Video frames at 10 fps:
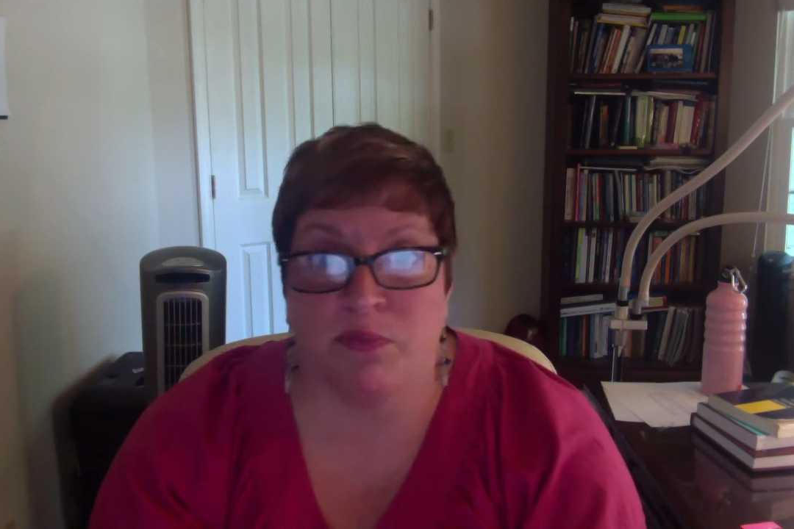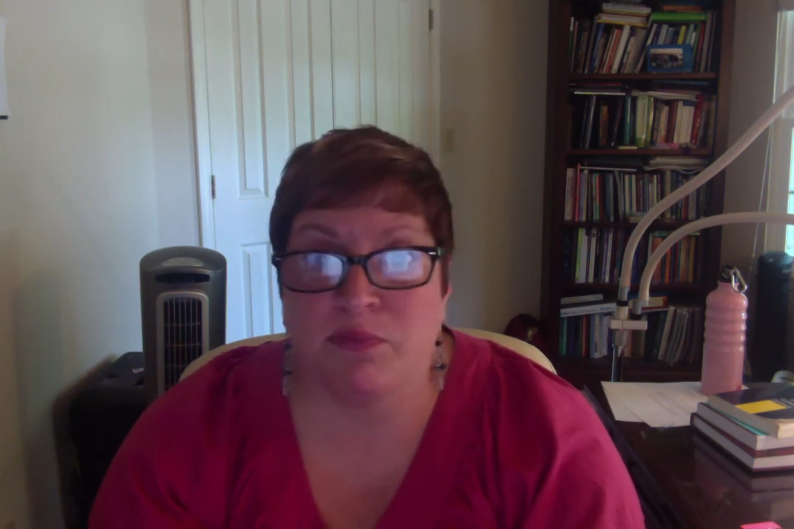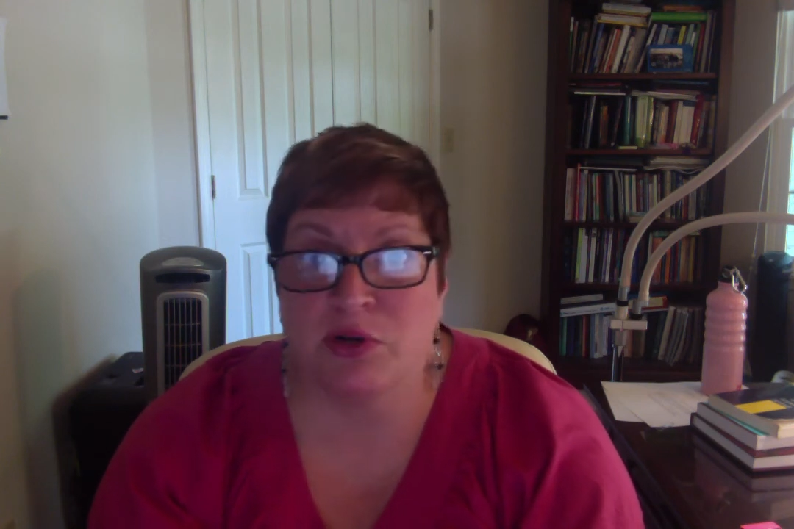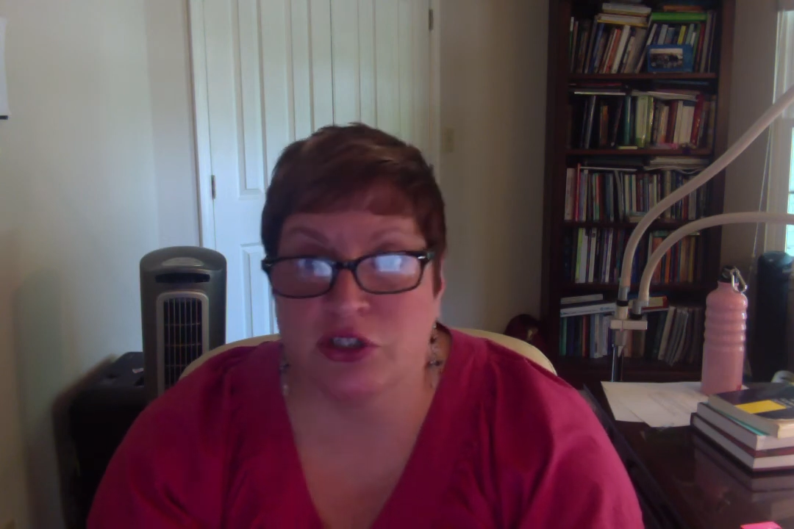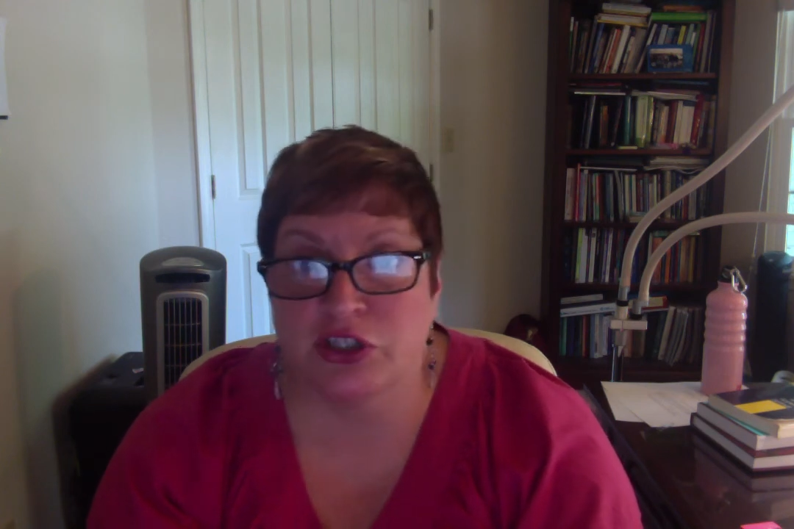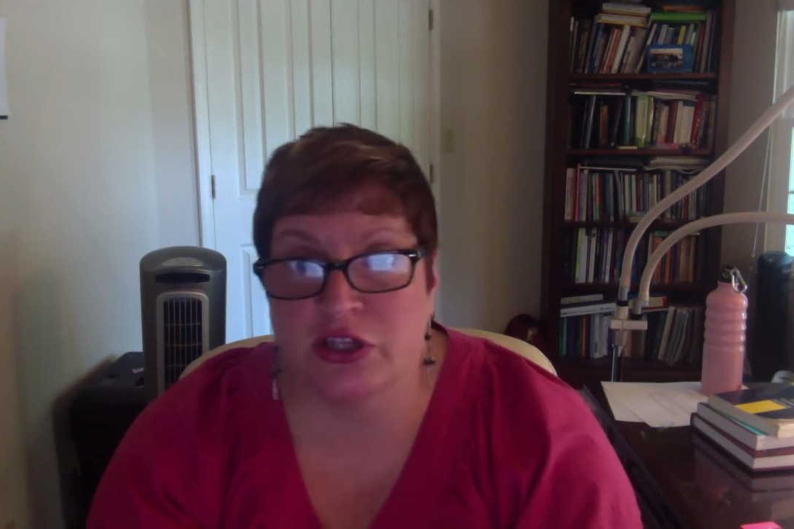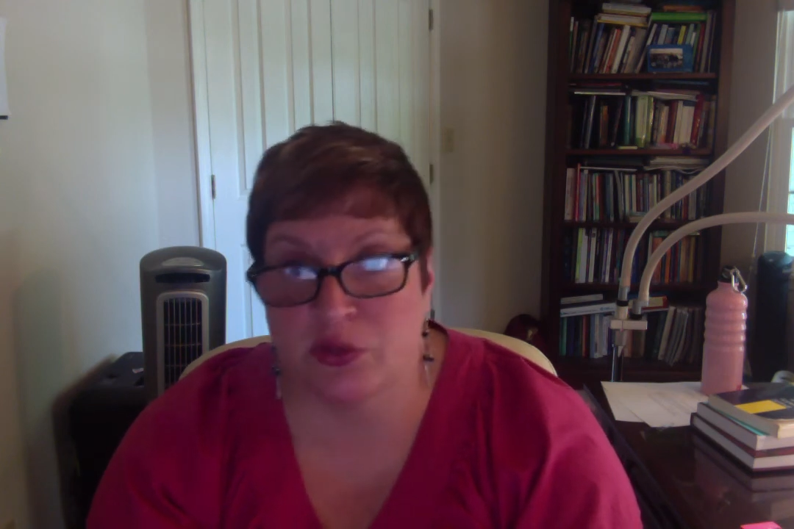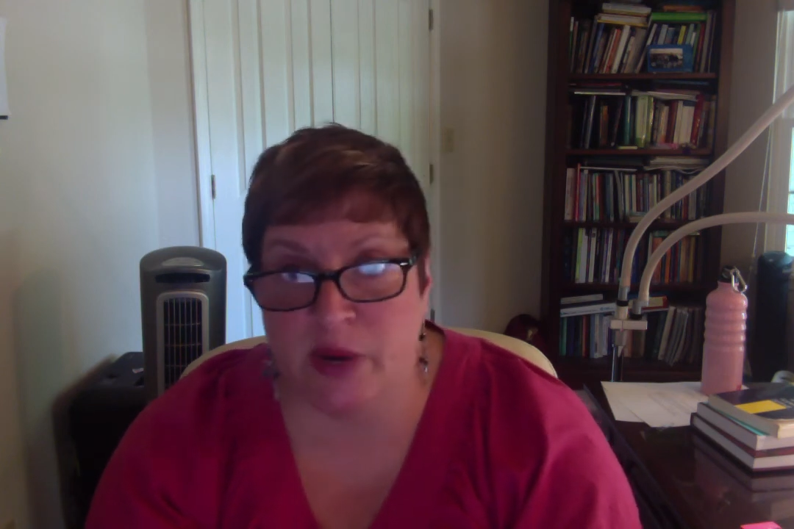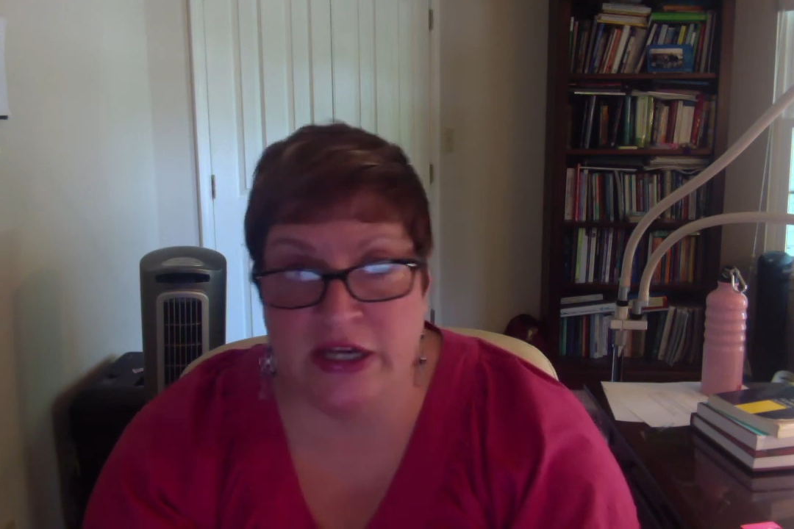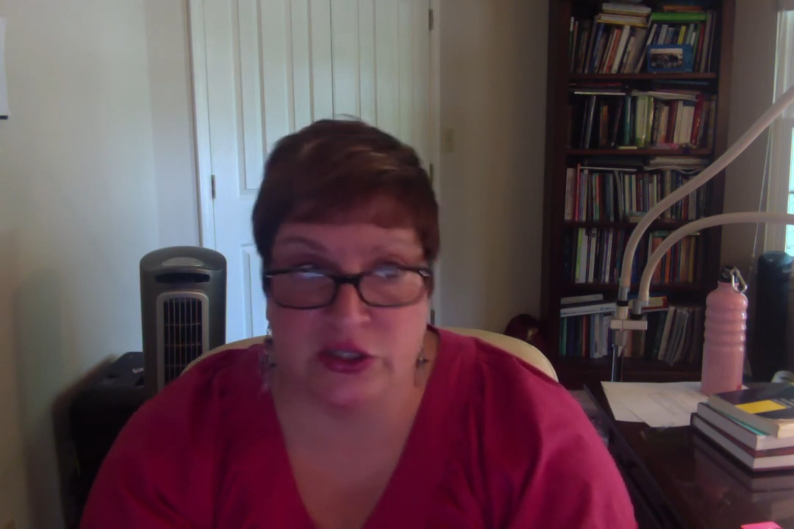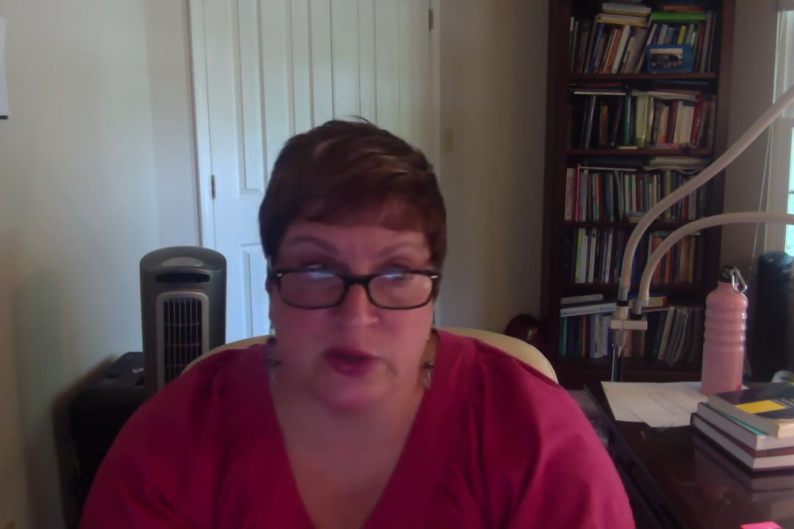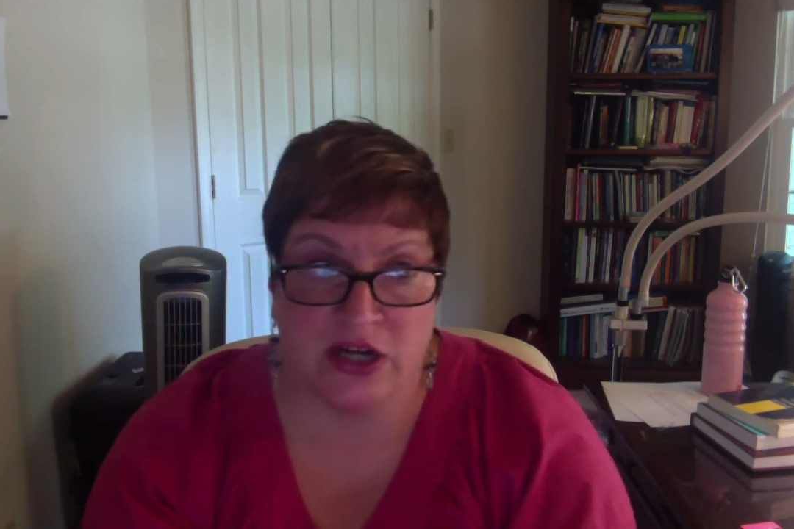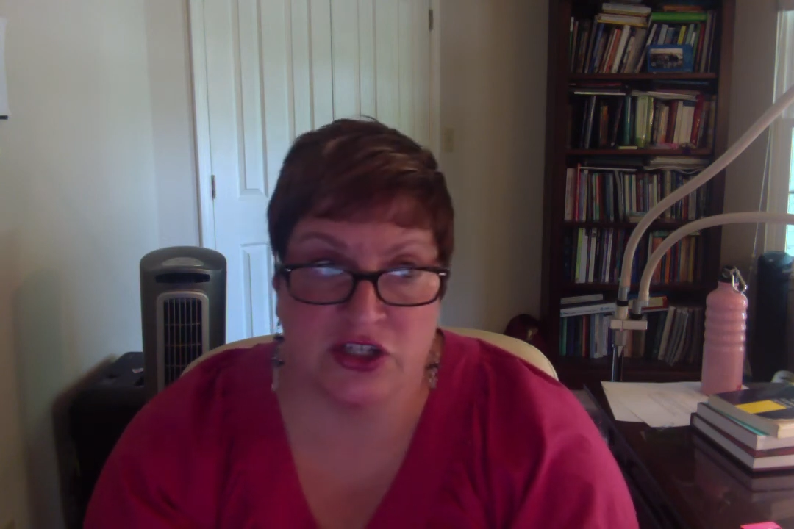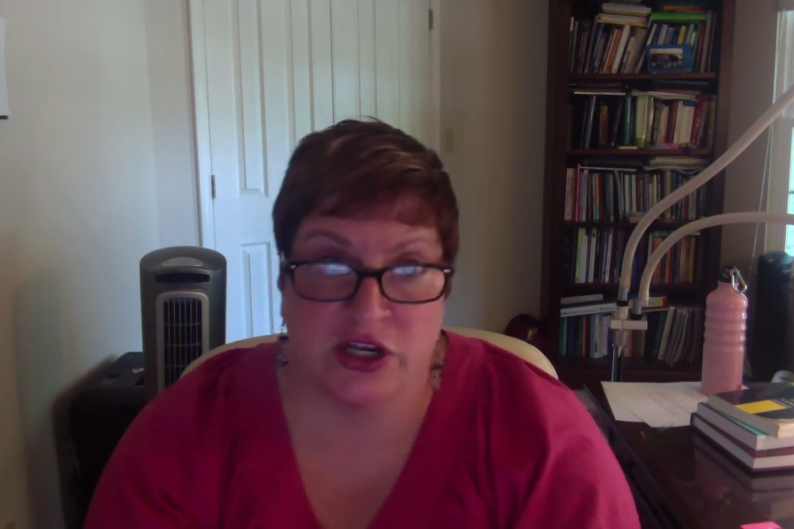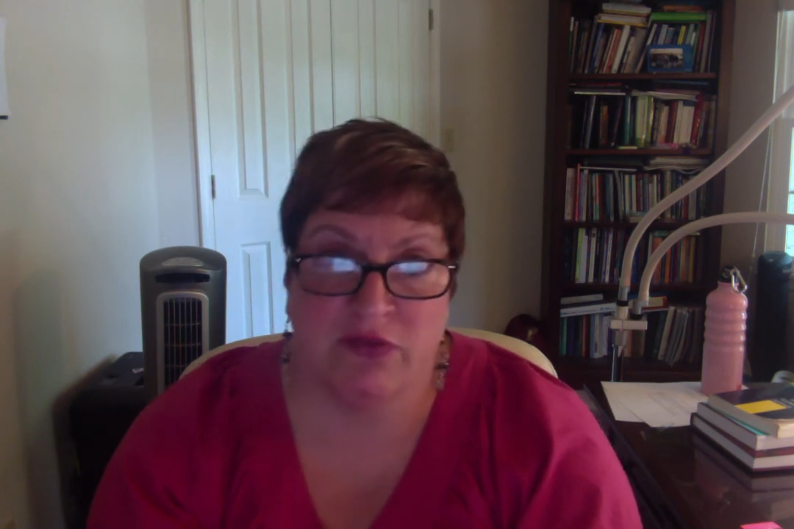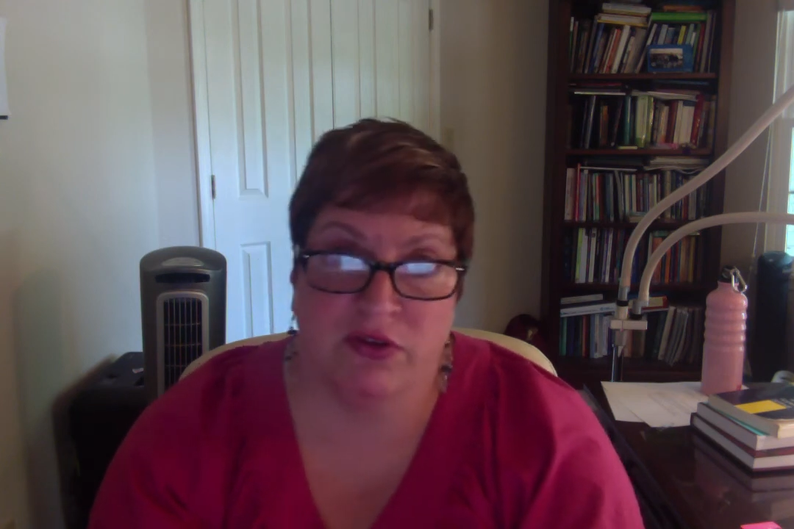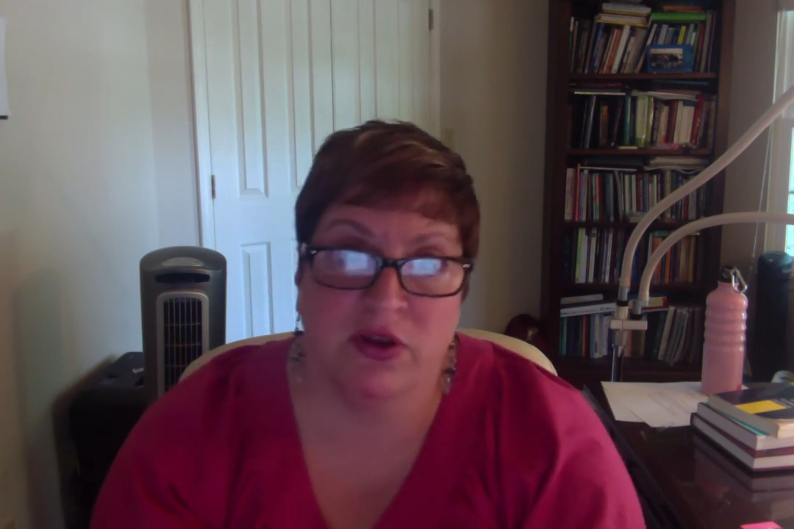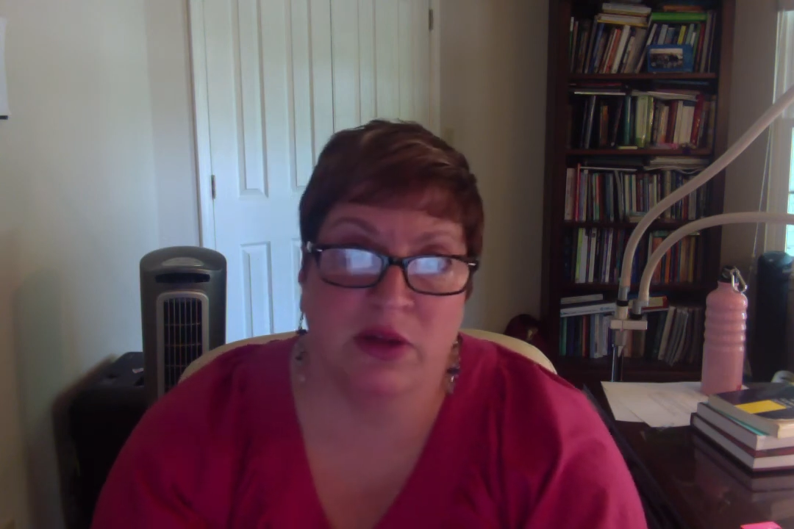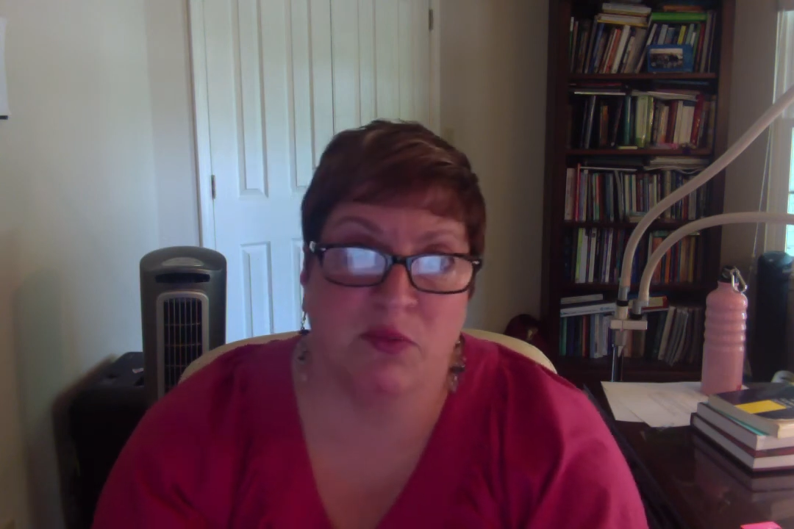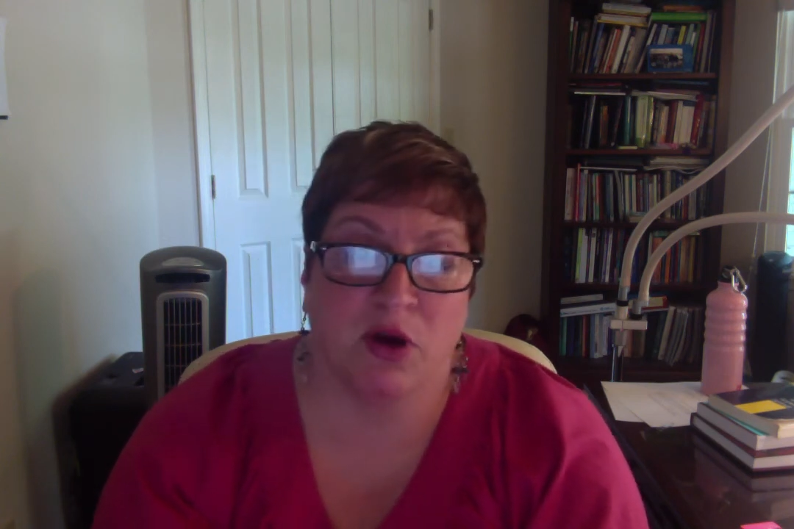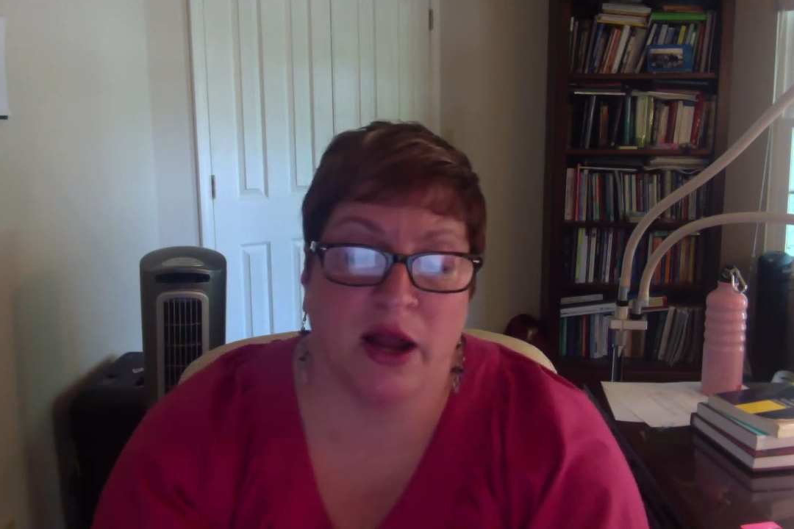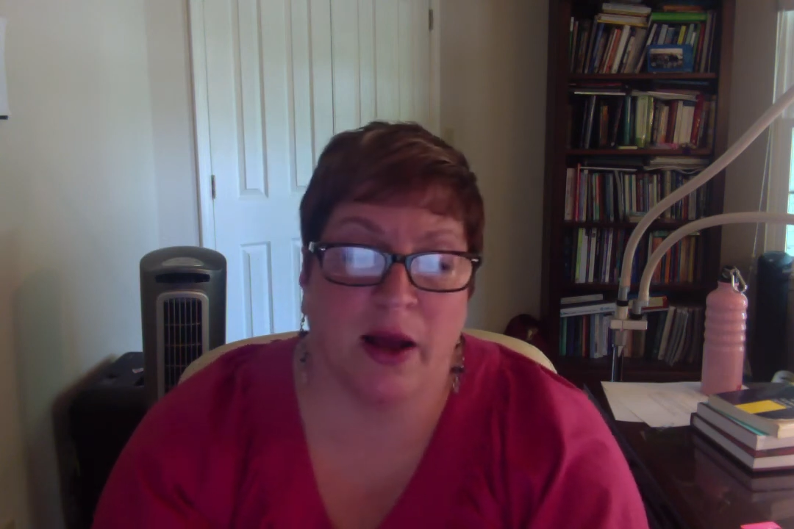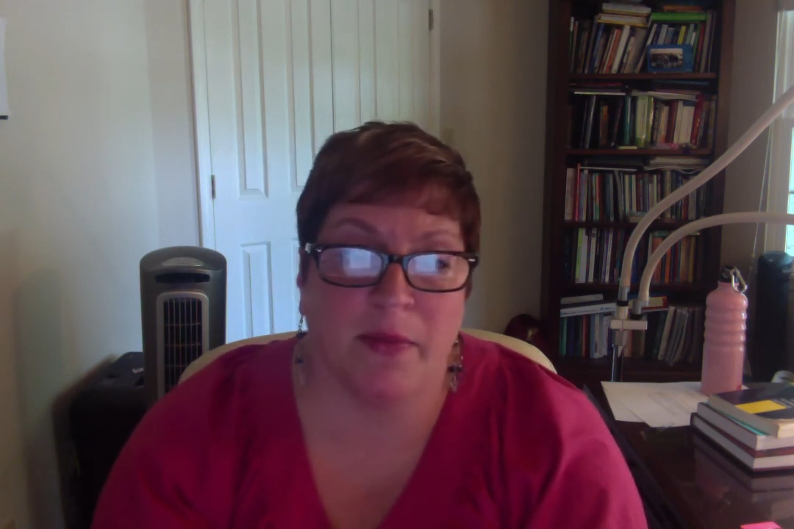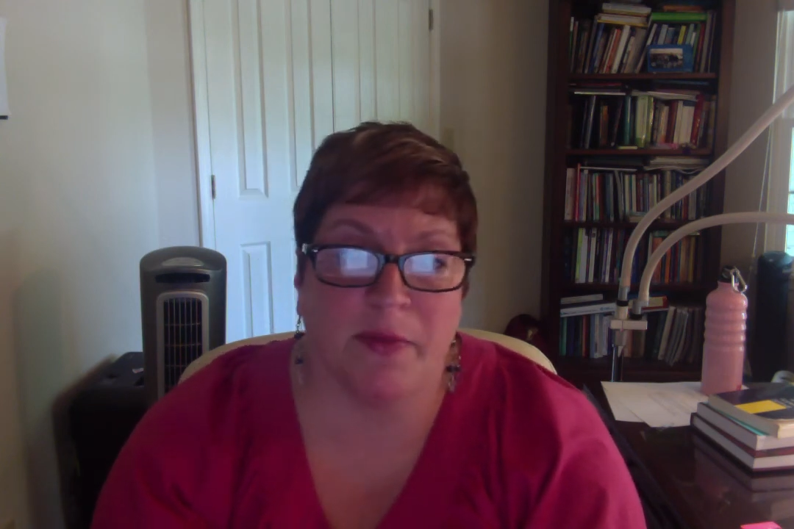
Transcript: push you in the right direction if you need more help.